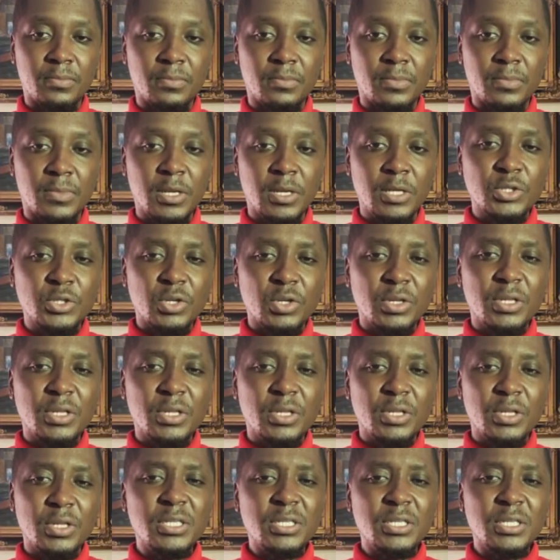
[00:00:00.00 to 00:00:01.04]
So in this
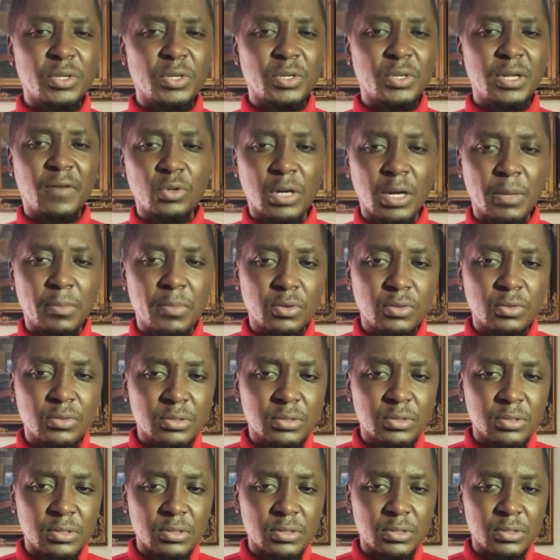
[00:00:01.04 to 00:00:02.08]
episode, I've come to talk about
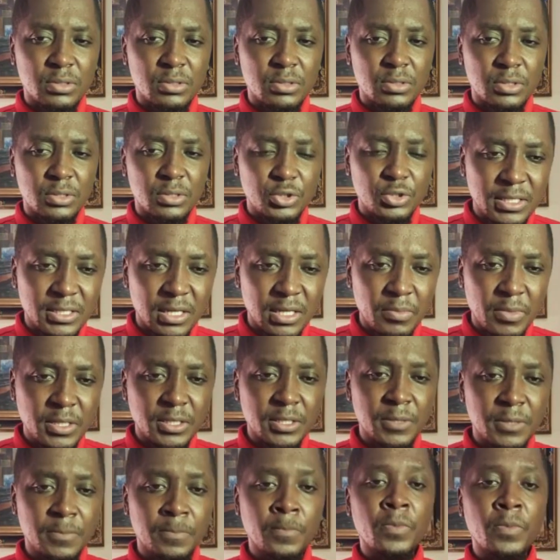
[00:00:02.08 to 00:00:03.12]
John MBADI's
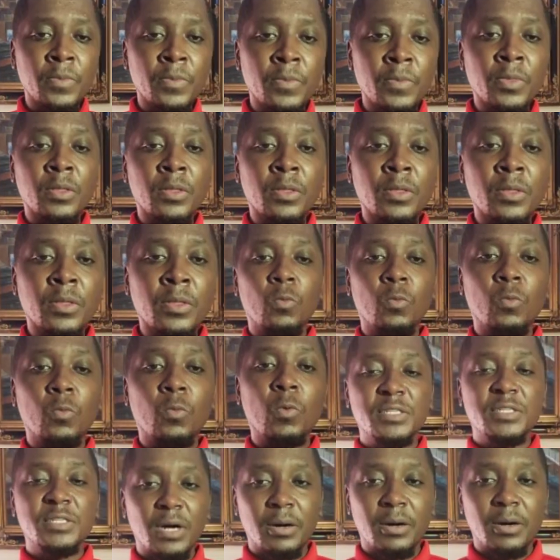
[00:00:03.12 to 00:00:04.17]
statements, what it means
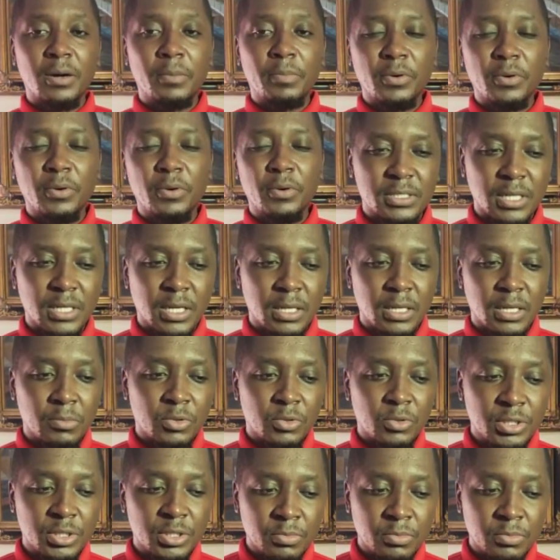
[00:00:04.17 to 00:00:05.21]
for our politics, and most
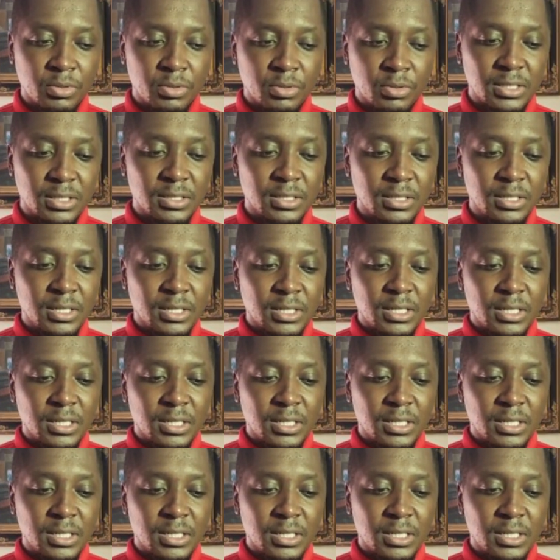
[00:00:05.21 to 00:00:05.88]
importantly, the